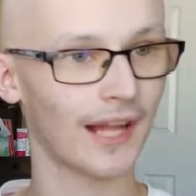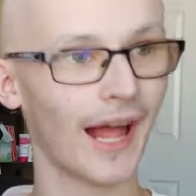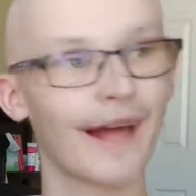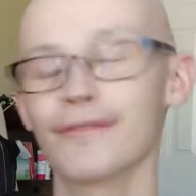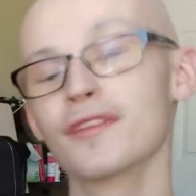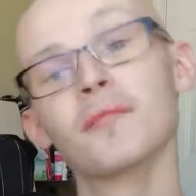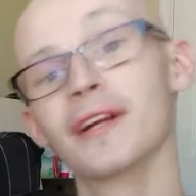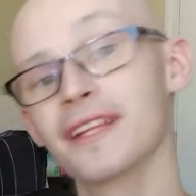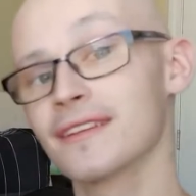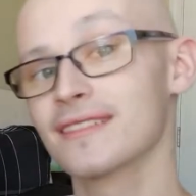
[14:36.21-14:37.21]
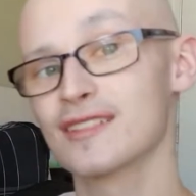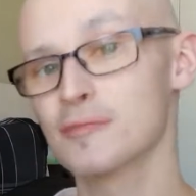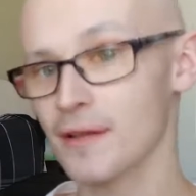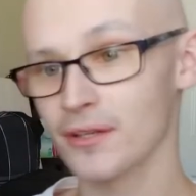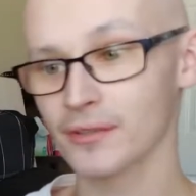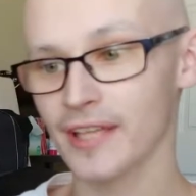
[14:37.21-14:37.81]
have the money to spend on